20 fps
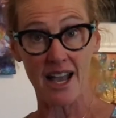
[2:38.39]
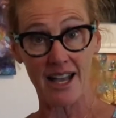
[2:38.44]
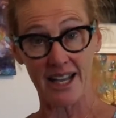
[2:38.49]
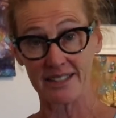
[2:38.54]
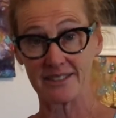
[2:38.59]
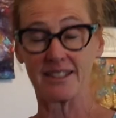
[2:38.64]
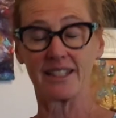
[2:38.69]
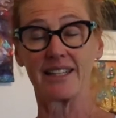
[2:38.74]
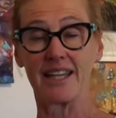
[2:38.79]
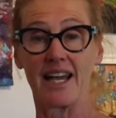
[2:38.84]

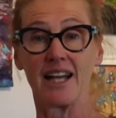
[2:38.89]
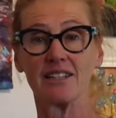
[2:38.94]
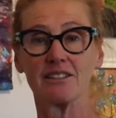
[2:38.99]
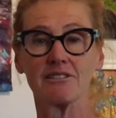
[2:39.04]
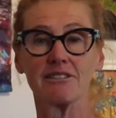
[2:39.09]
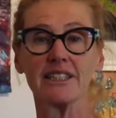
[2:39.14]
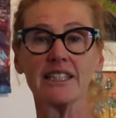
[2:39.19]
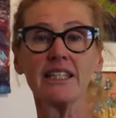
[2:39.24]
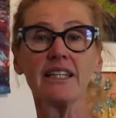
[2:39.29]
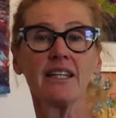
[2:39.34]
at the
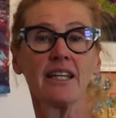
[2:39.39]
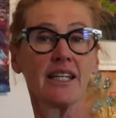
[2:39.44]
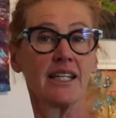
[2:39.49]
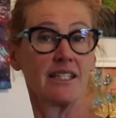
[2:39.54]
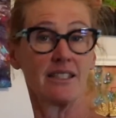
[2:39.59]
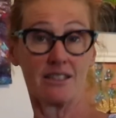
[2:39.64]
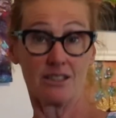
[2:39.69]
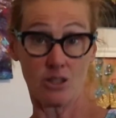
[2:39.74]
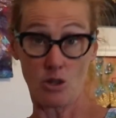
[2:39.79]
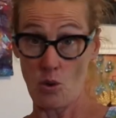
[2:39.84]
gallery.
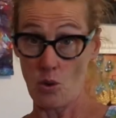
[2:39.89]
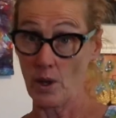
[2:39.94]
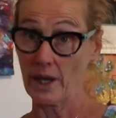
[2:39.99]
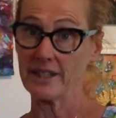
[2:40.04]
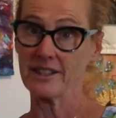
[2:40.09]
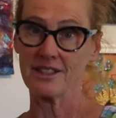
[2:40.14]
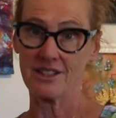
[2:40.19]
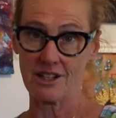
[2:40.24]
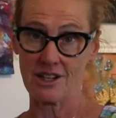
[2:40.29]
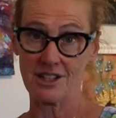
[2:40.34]
It is quite
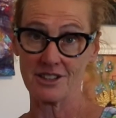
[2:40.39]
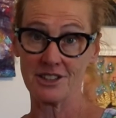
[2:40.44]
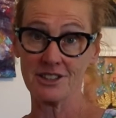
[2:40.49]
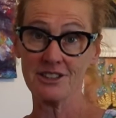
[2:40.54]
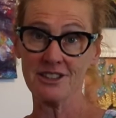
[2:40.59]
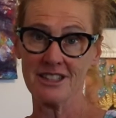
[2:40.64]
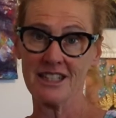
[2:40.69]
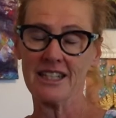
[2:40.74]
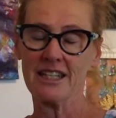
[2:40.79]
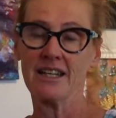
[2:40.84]
an honor.